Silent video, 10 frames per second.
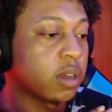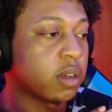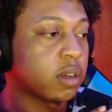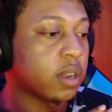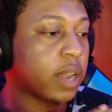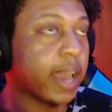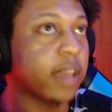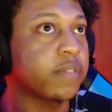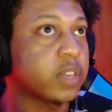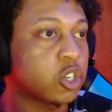
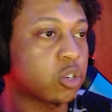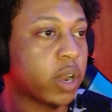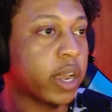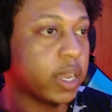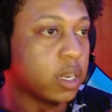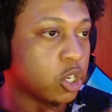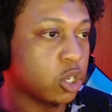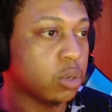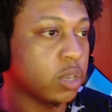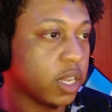Life is trying to
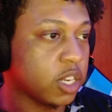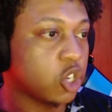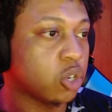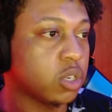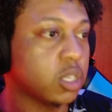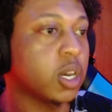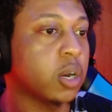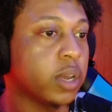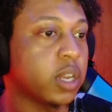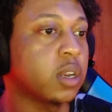get you to go
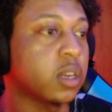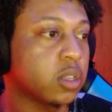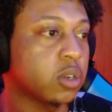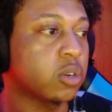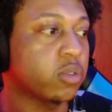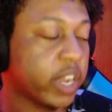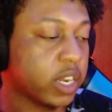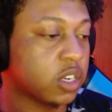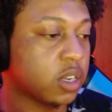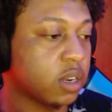in another
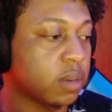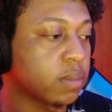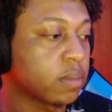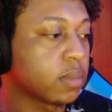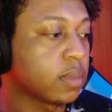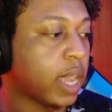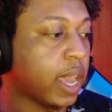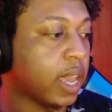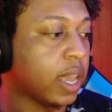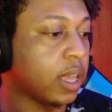direction.
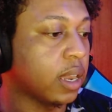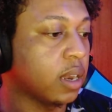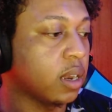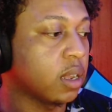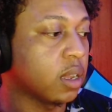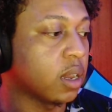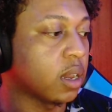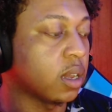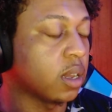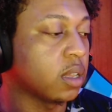And
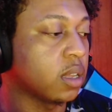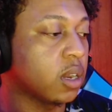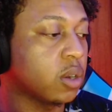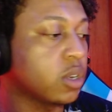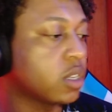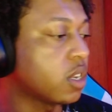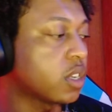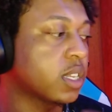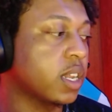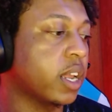you know, you're
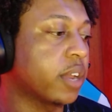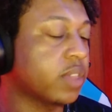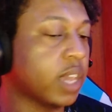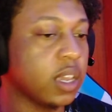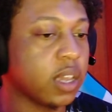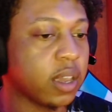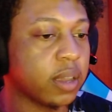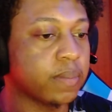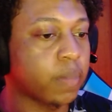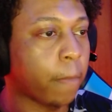sitting here thinking,
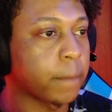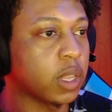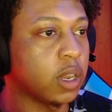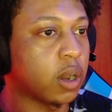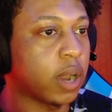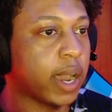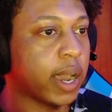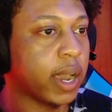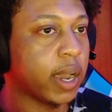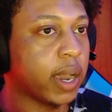you know,
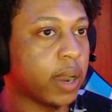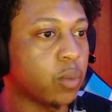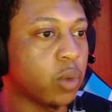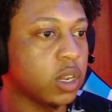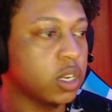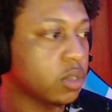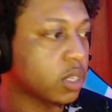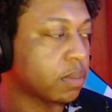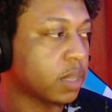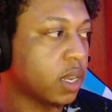I want to do
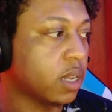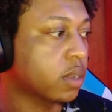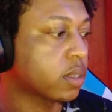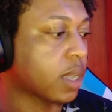something else.